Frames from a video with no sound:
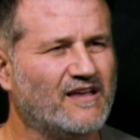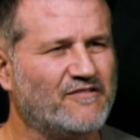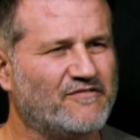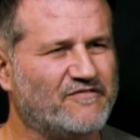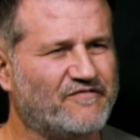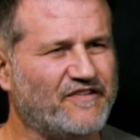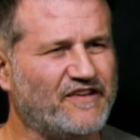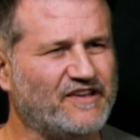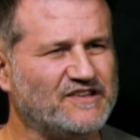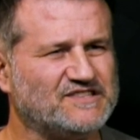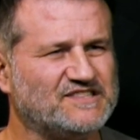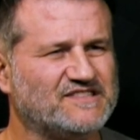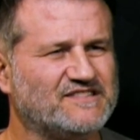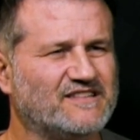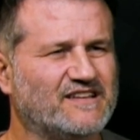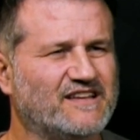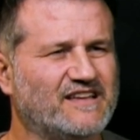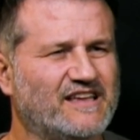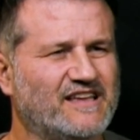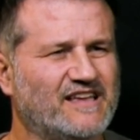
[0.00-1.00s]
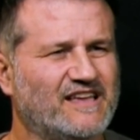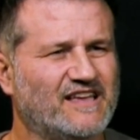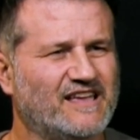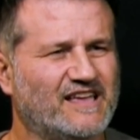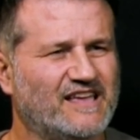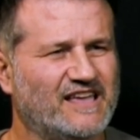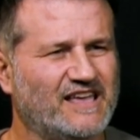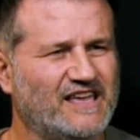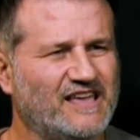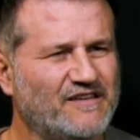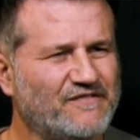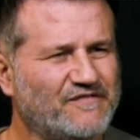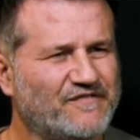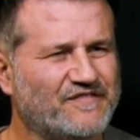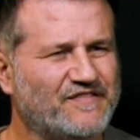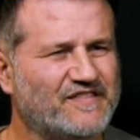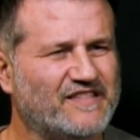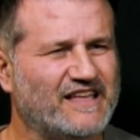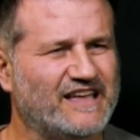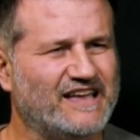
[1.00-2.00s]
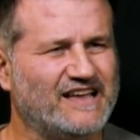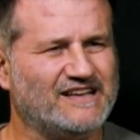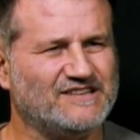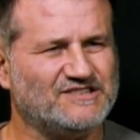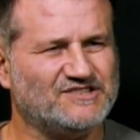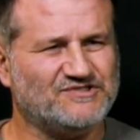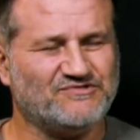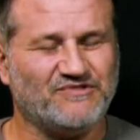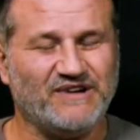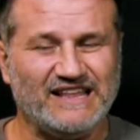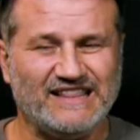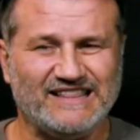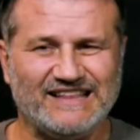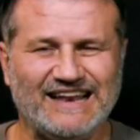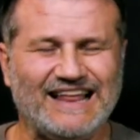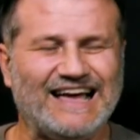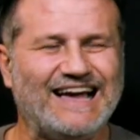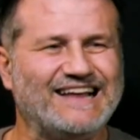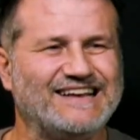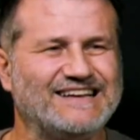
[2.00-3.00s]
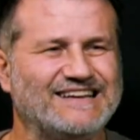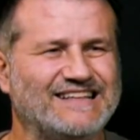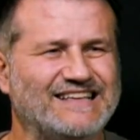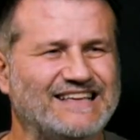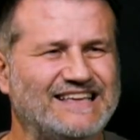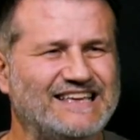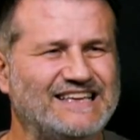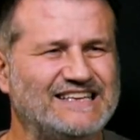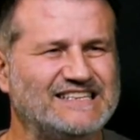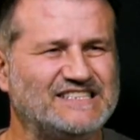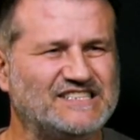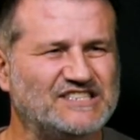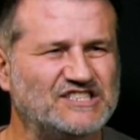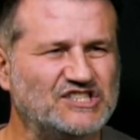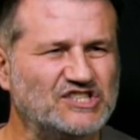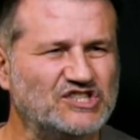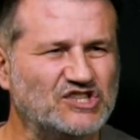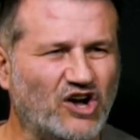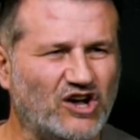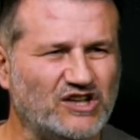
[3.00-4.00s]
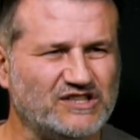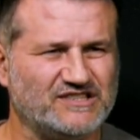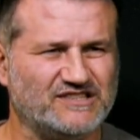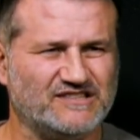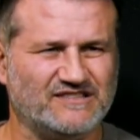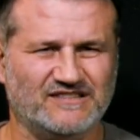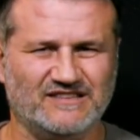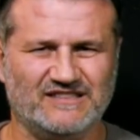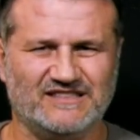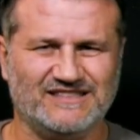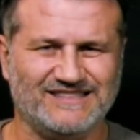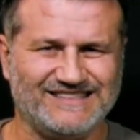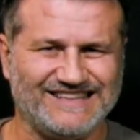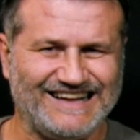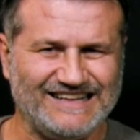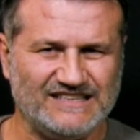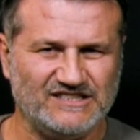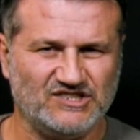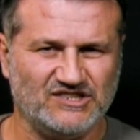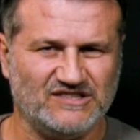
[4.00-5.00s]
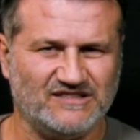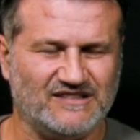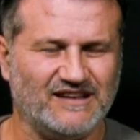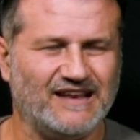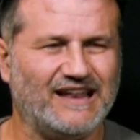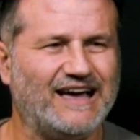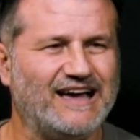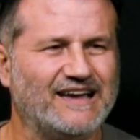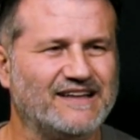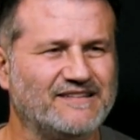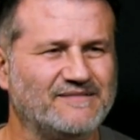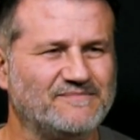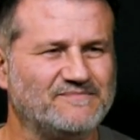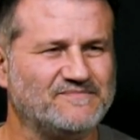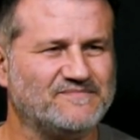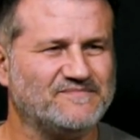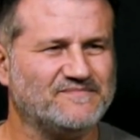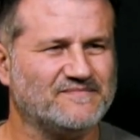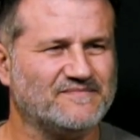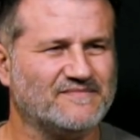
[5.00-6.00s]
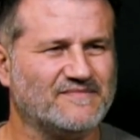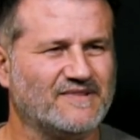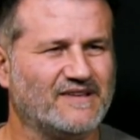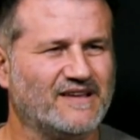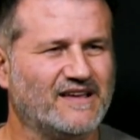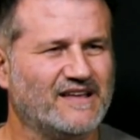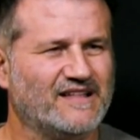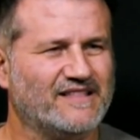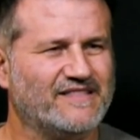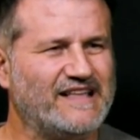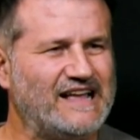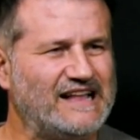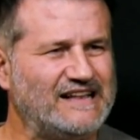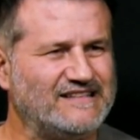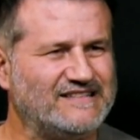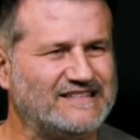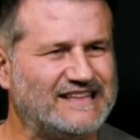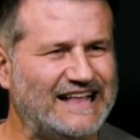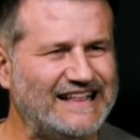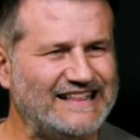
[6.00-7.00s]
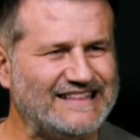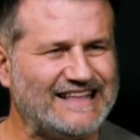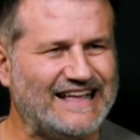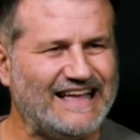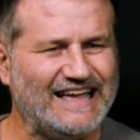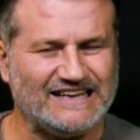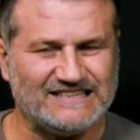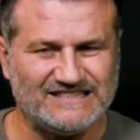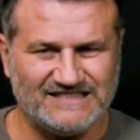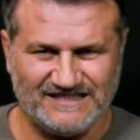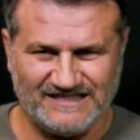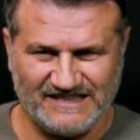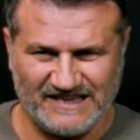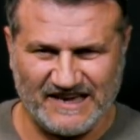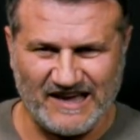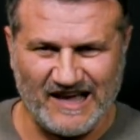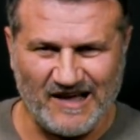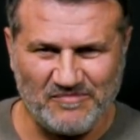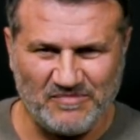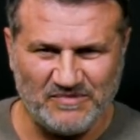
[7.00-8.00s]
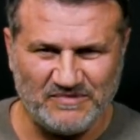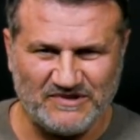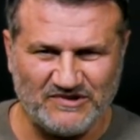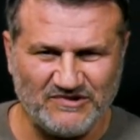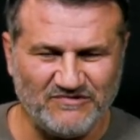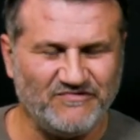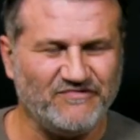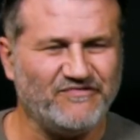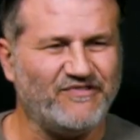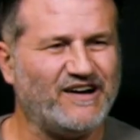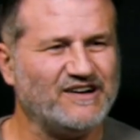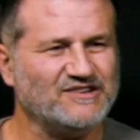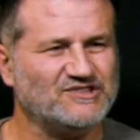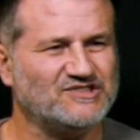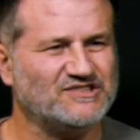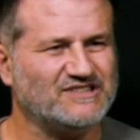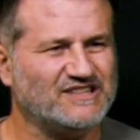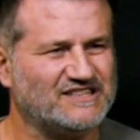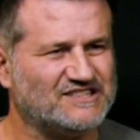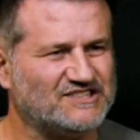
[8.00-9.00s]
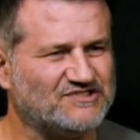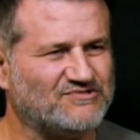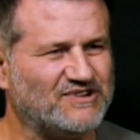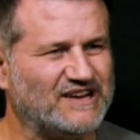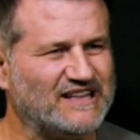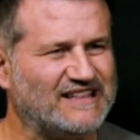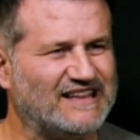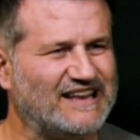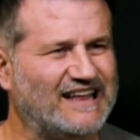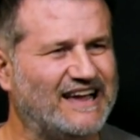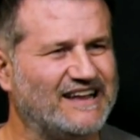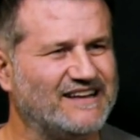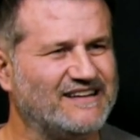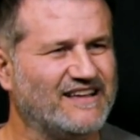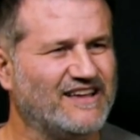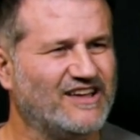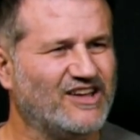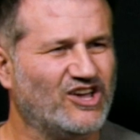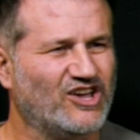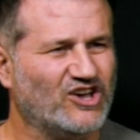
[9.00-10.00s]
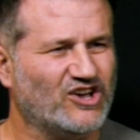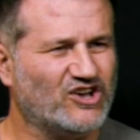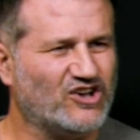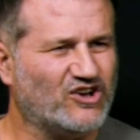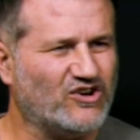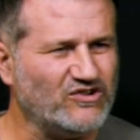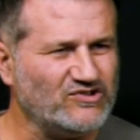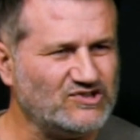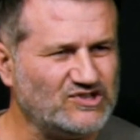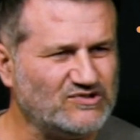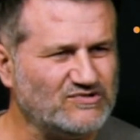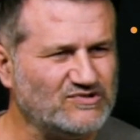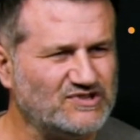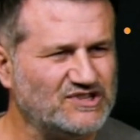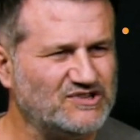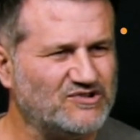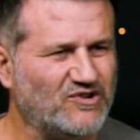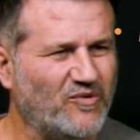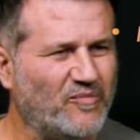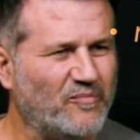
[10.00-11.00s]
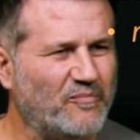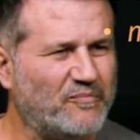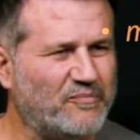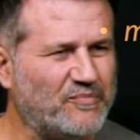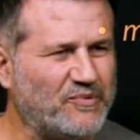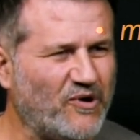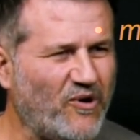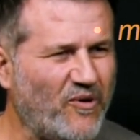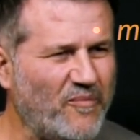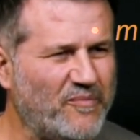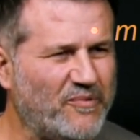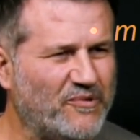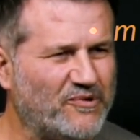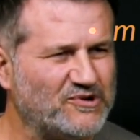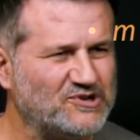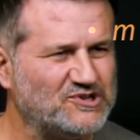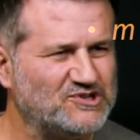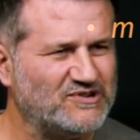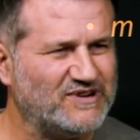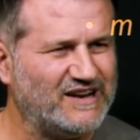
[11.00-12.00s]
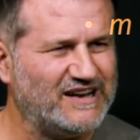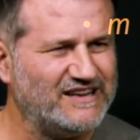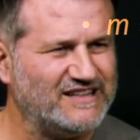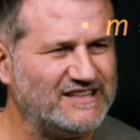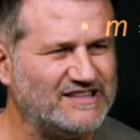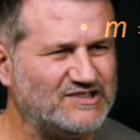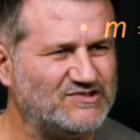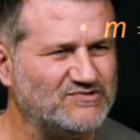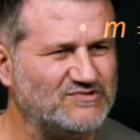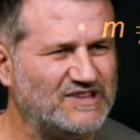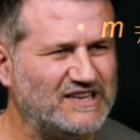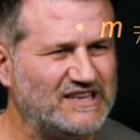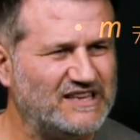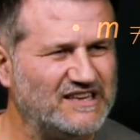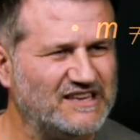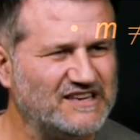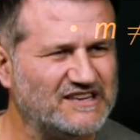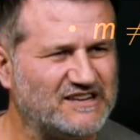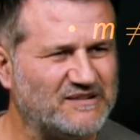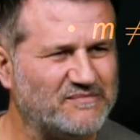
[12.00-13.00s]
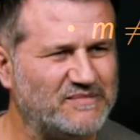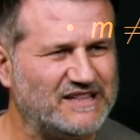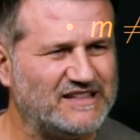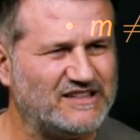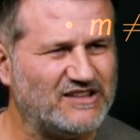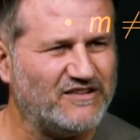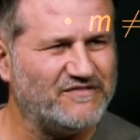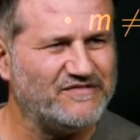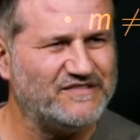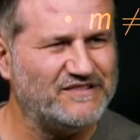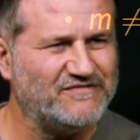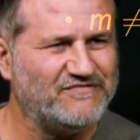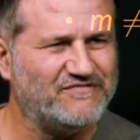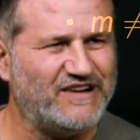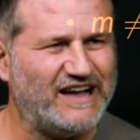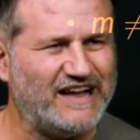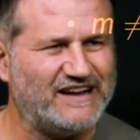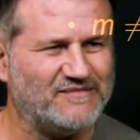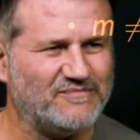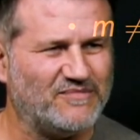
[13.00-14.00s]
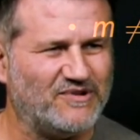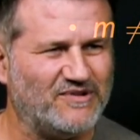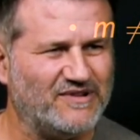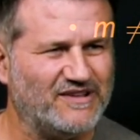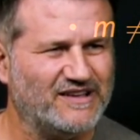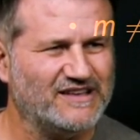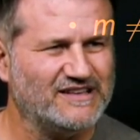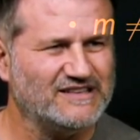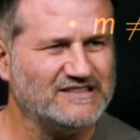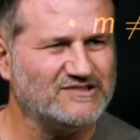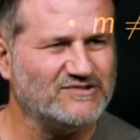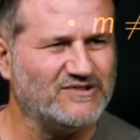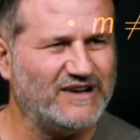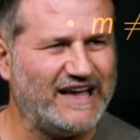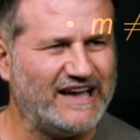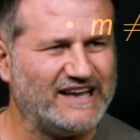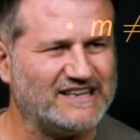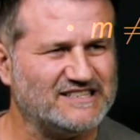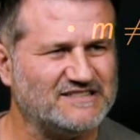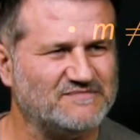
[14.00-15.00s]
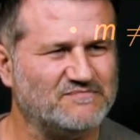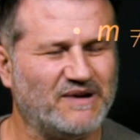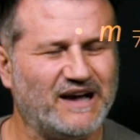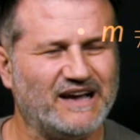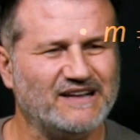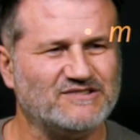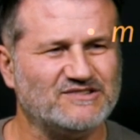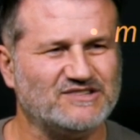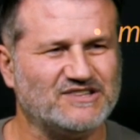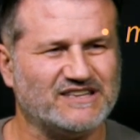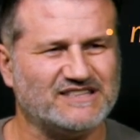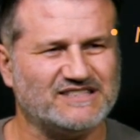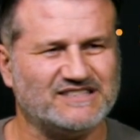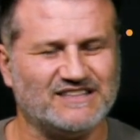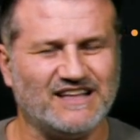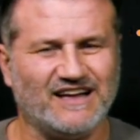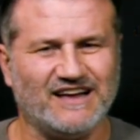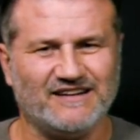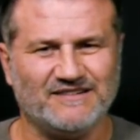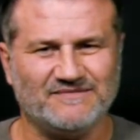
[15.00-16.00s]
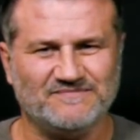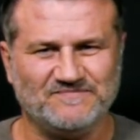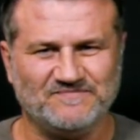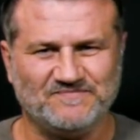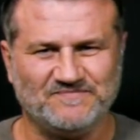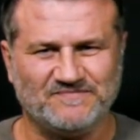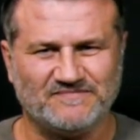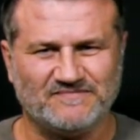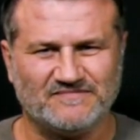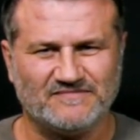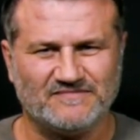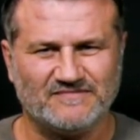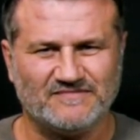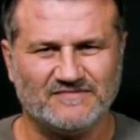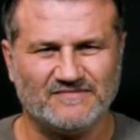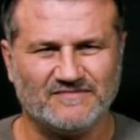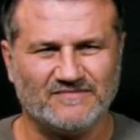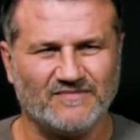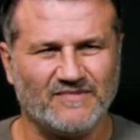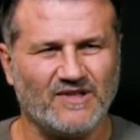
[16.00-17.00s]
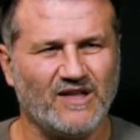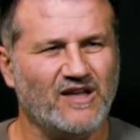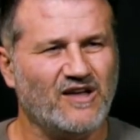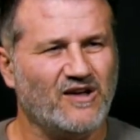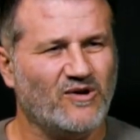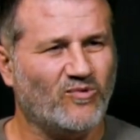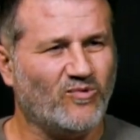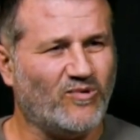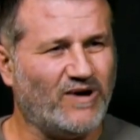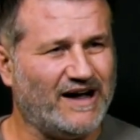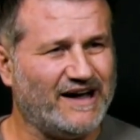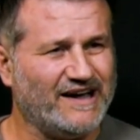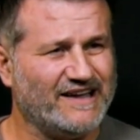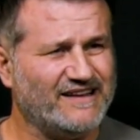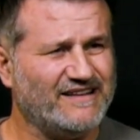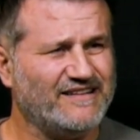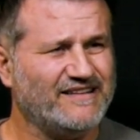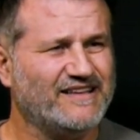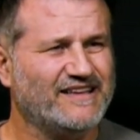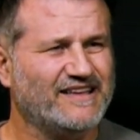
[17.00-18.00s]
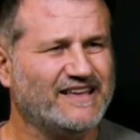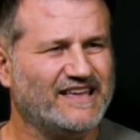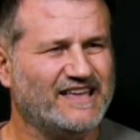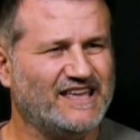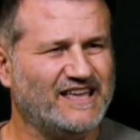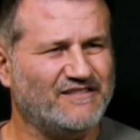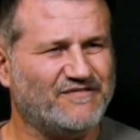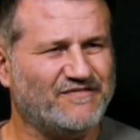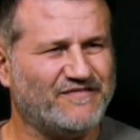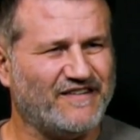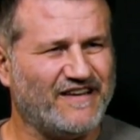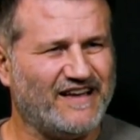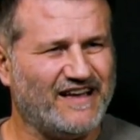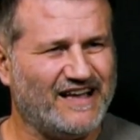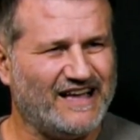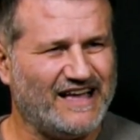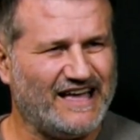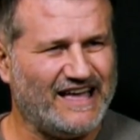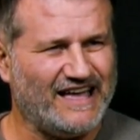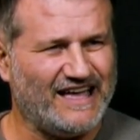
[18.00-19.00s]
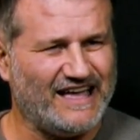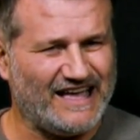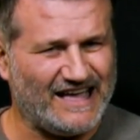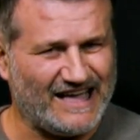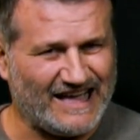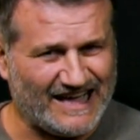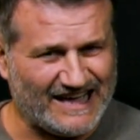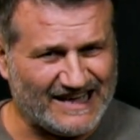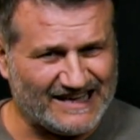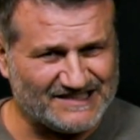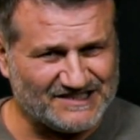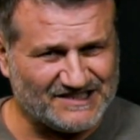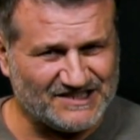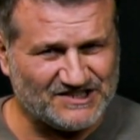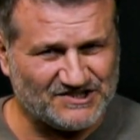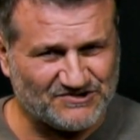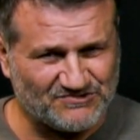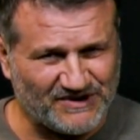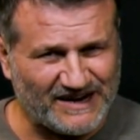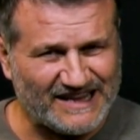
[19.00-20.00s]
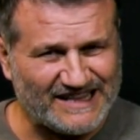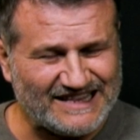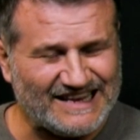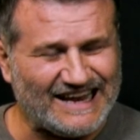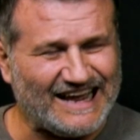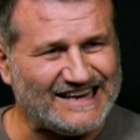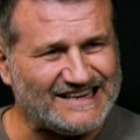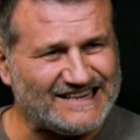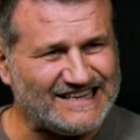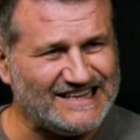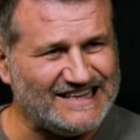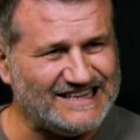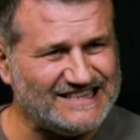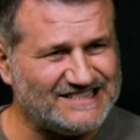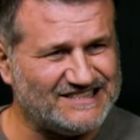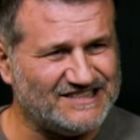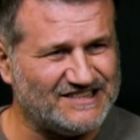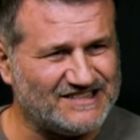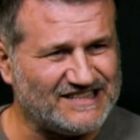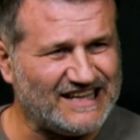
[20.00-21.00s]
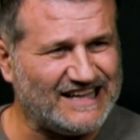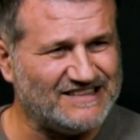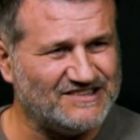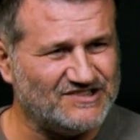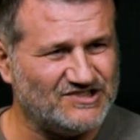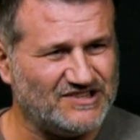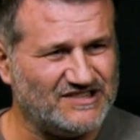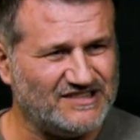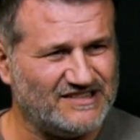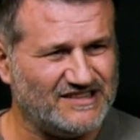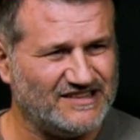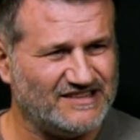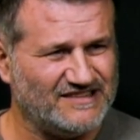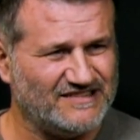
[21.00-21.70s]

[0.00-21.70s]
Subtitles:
First, if the straight line is not the tangent line, then delta x, the gap between function and straight line, goes to 0 proportionally to the increment of the variable, so x minus x star. While if the straight line is the tangent,